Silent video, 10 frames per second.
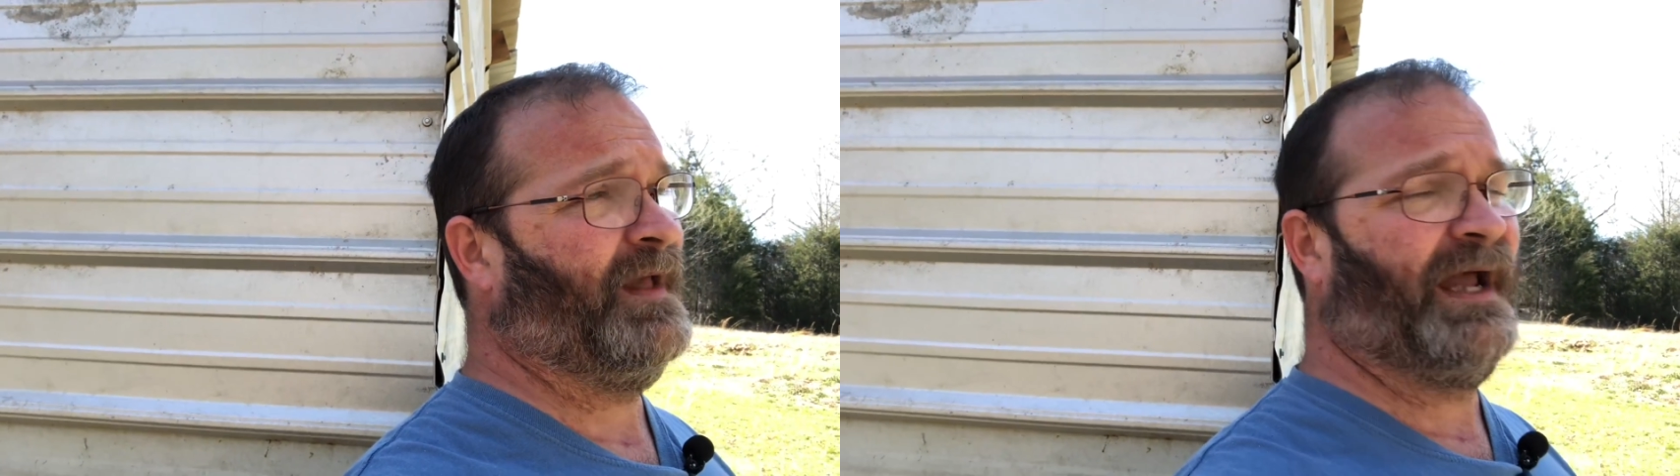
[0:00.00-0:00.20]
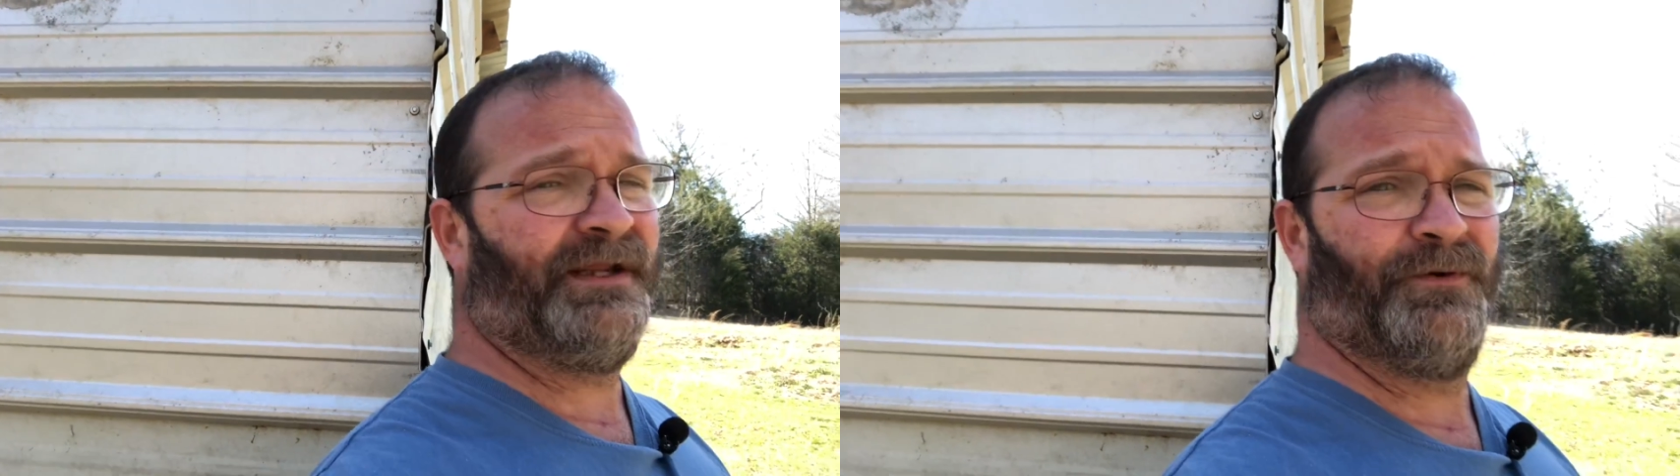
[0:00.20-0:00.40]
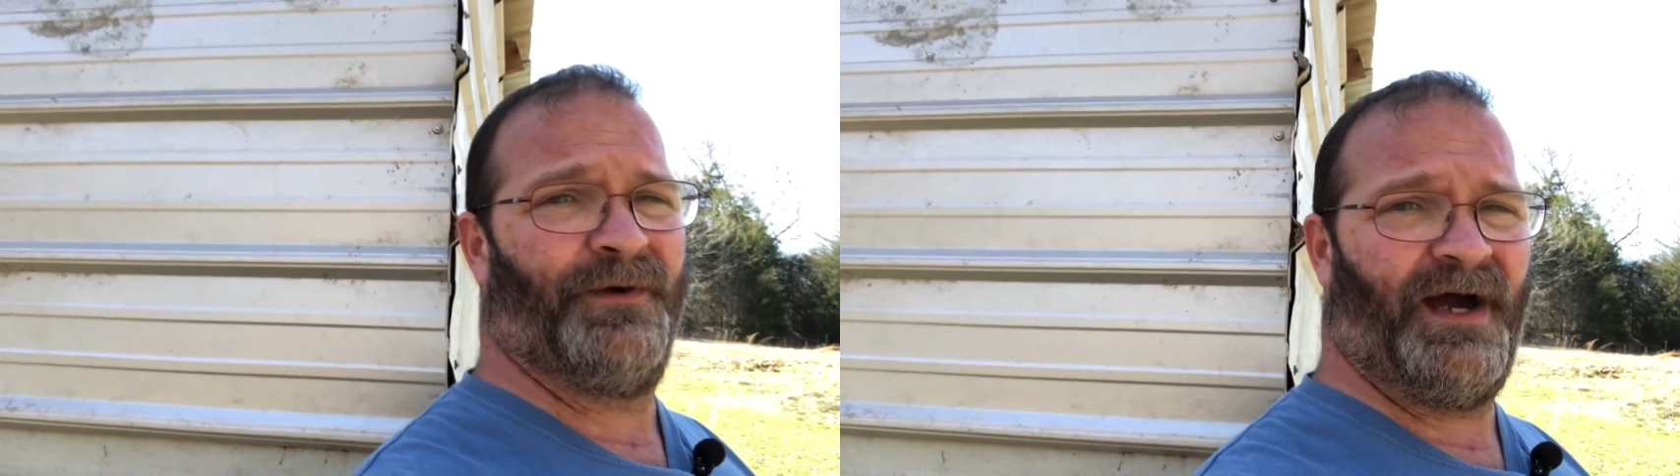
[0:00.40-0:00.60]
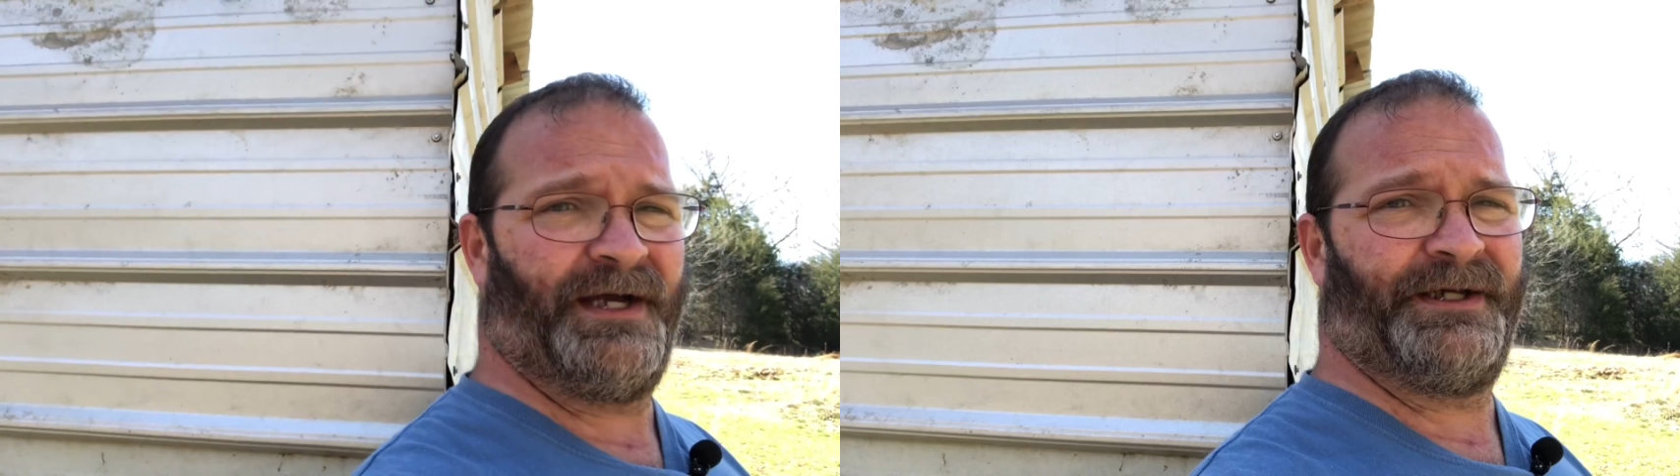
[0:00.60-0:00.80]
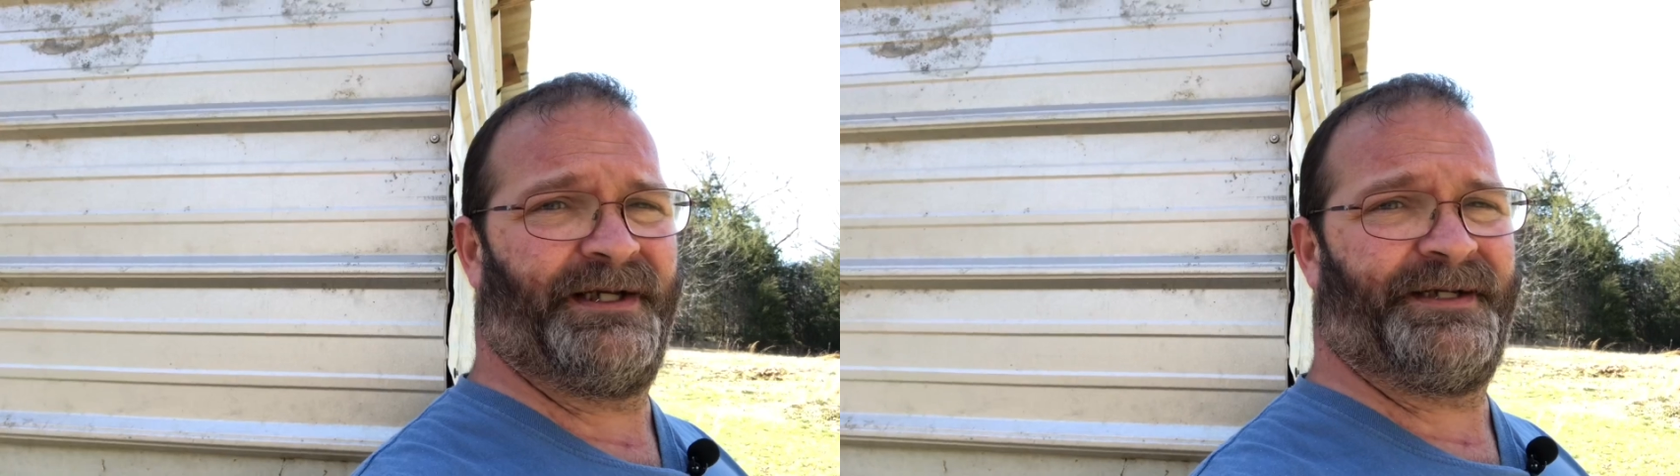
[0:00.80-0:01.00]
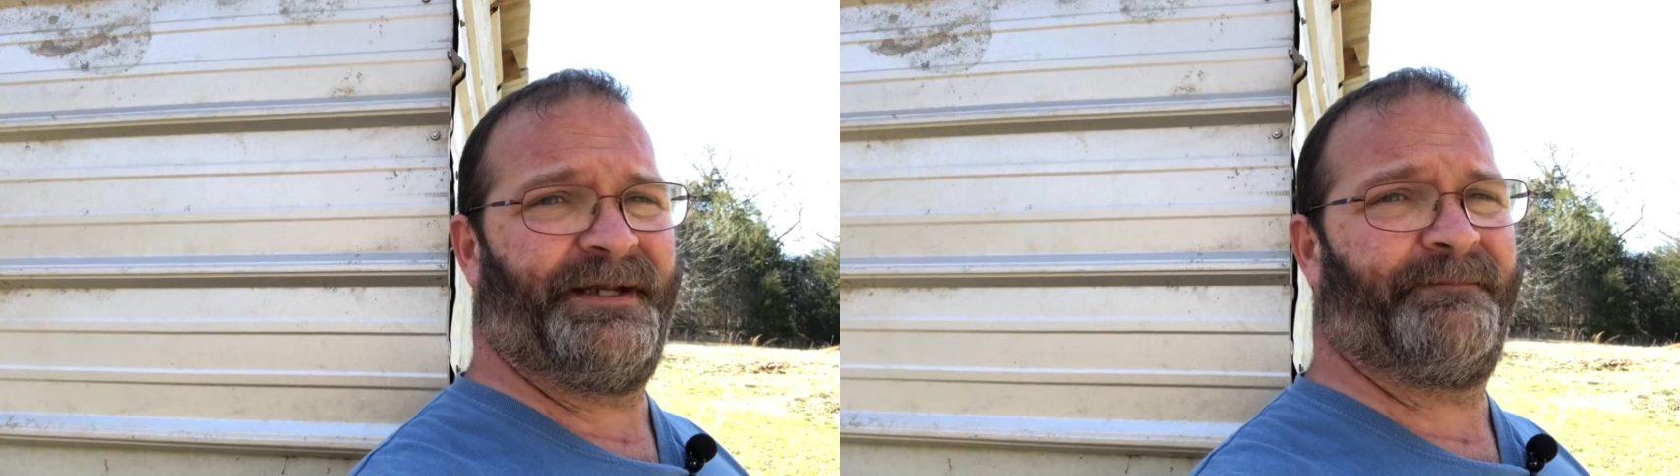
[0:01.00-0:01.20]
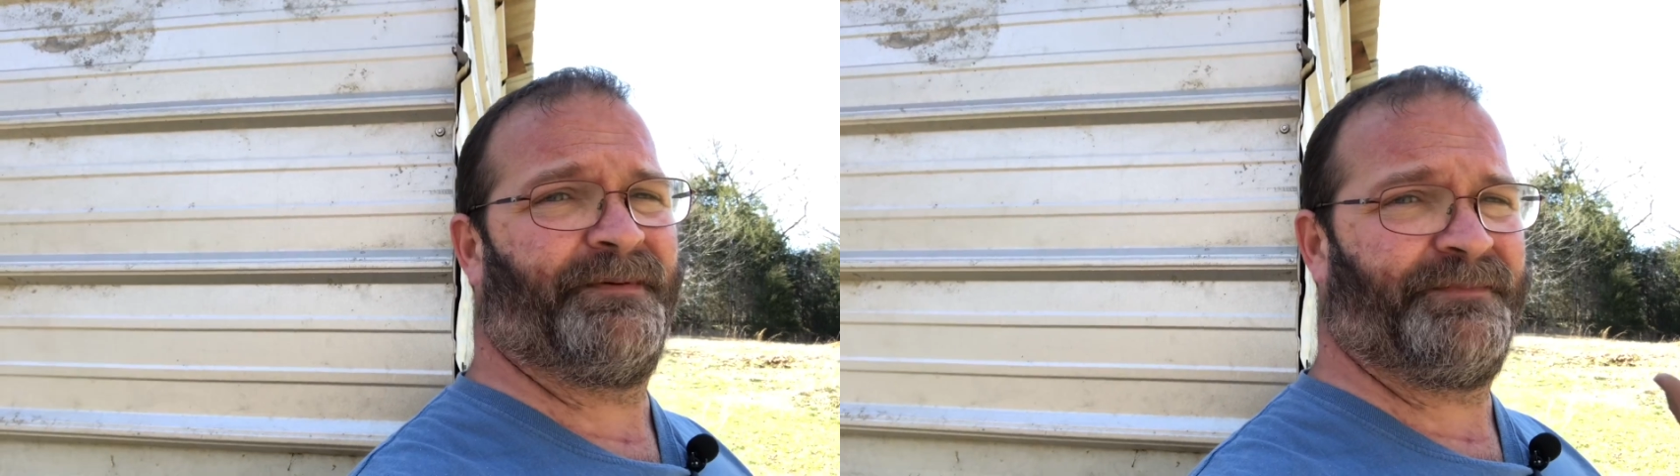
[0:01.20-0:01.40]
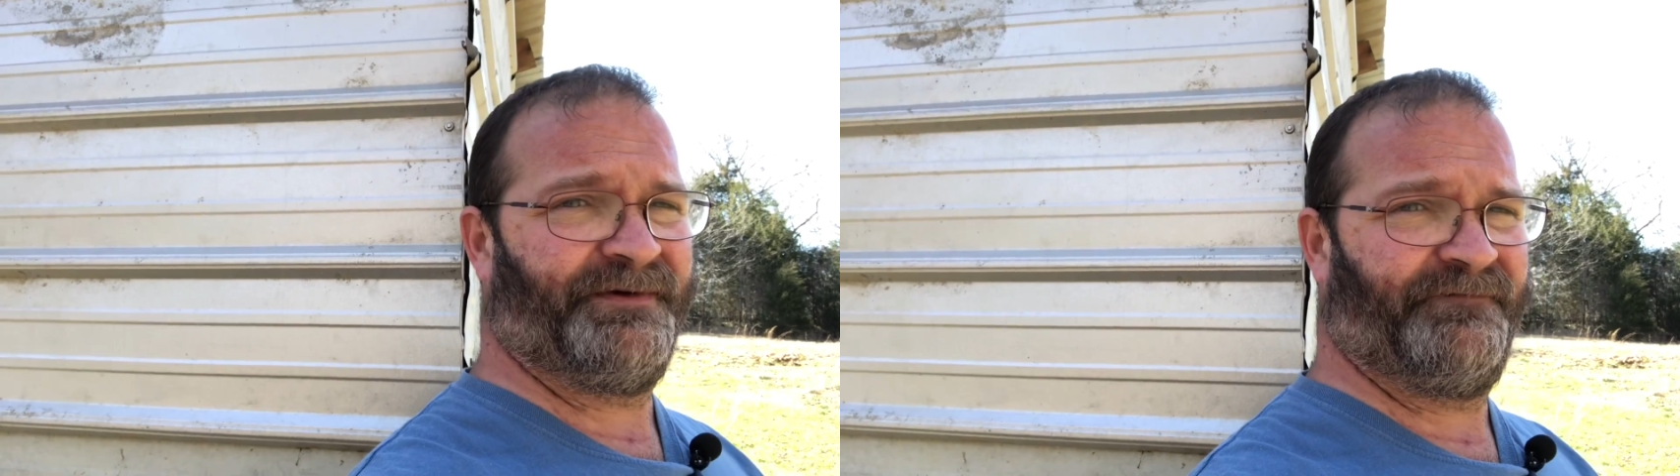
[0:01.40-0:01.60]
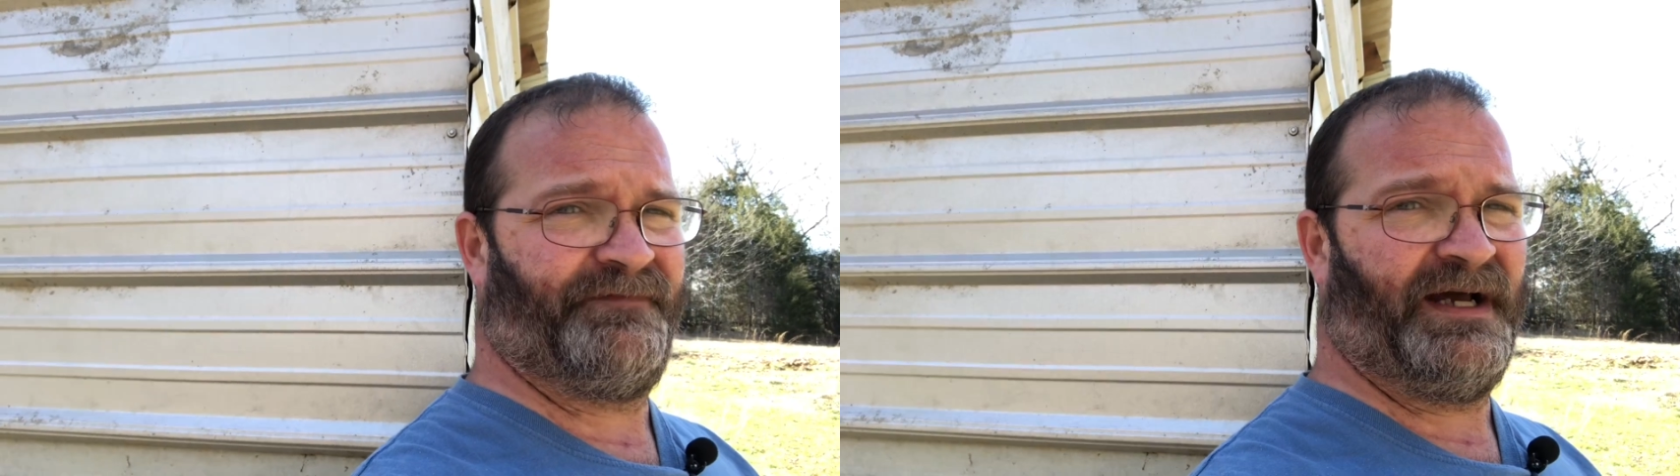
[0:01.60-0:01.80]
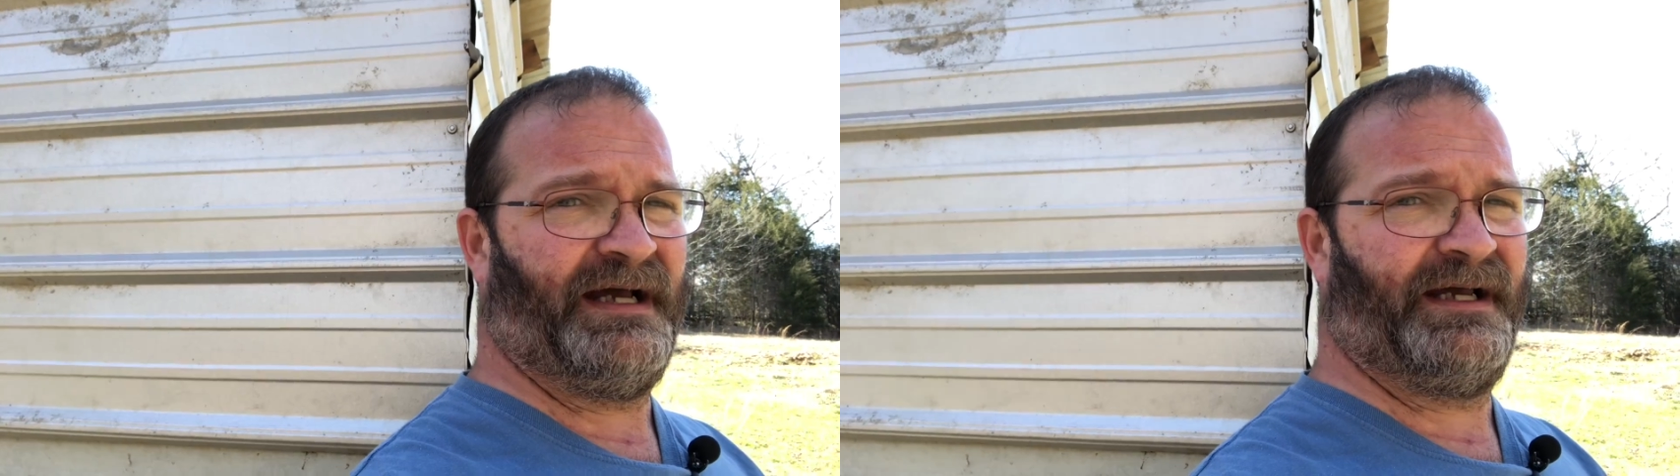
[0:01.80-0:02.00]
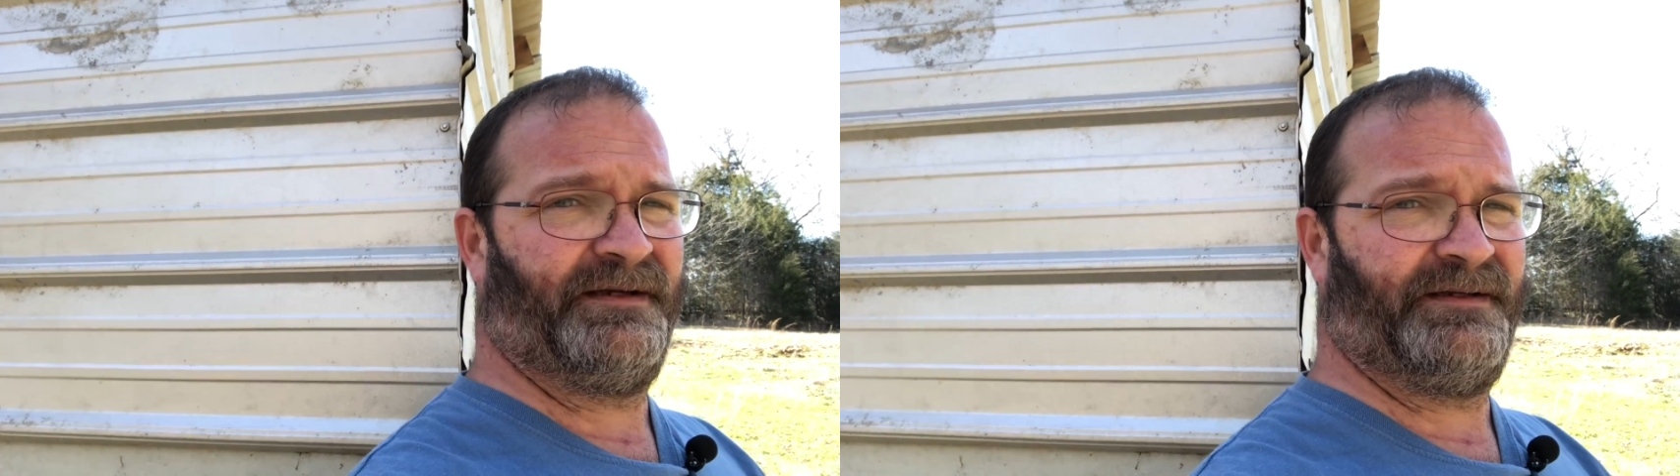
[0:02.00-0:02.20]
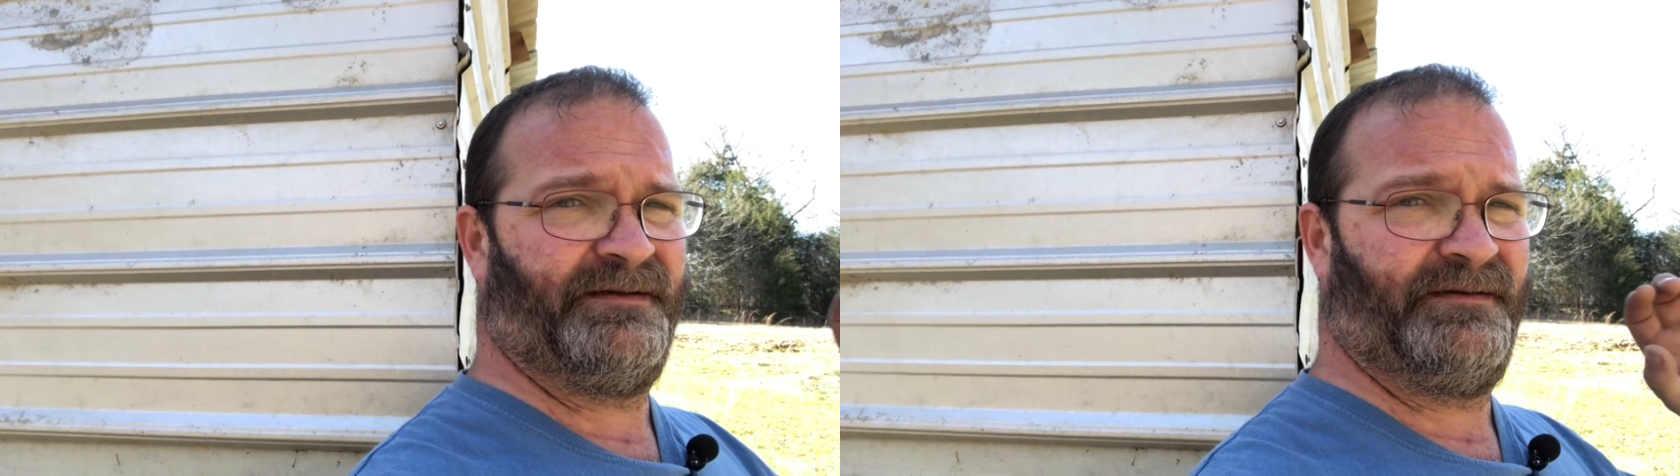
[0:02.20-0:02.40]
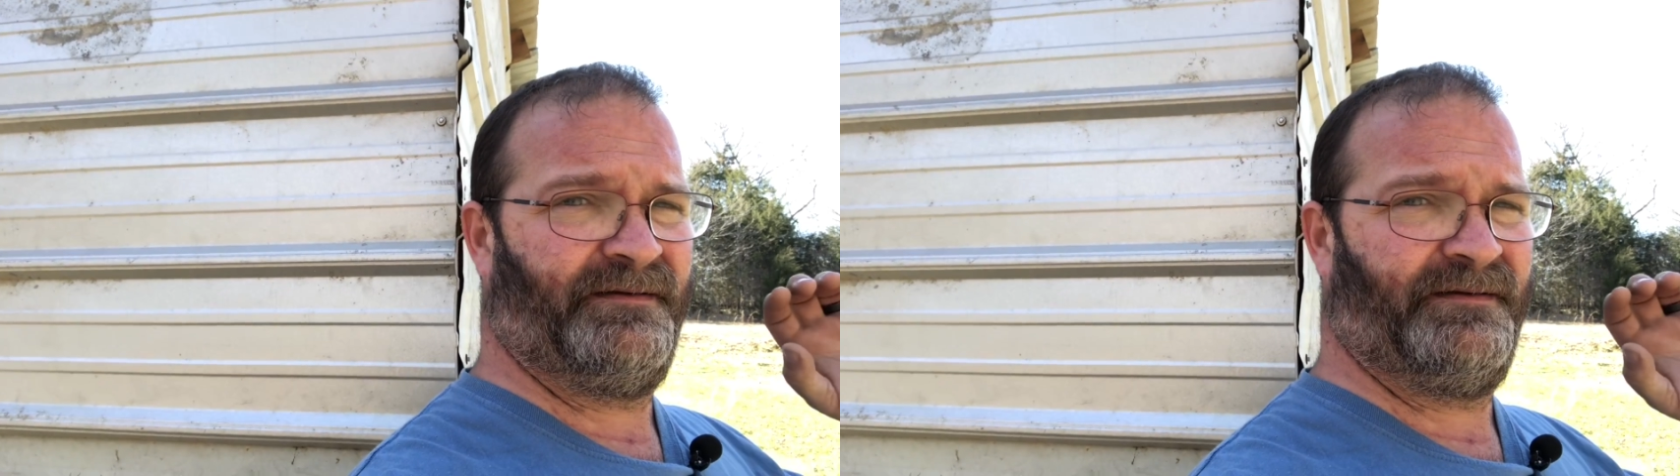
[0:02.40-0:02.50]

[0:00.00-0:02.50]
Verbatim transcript: and you're not going to keep them confined